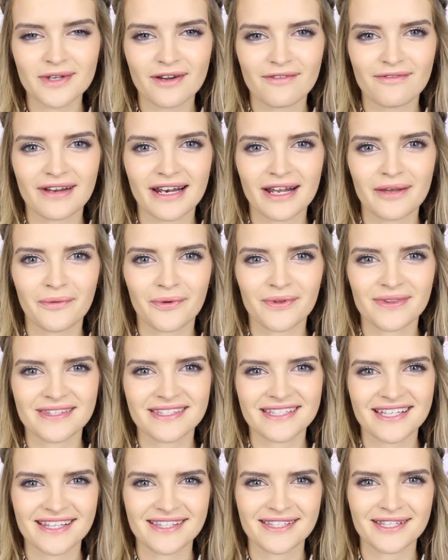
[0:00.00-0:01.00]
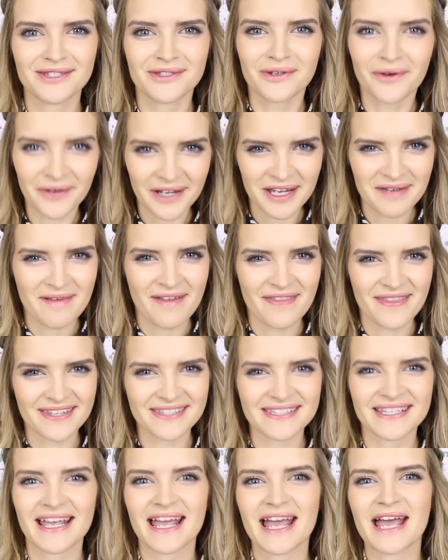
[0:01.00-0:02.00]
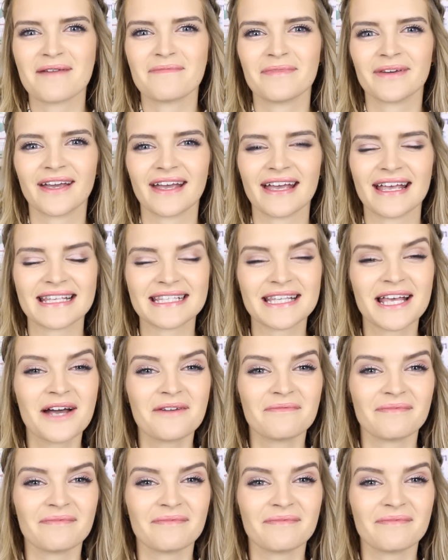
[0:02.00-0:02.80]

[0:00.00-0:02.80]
so I really wanted to document this year because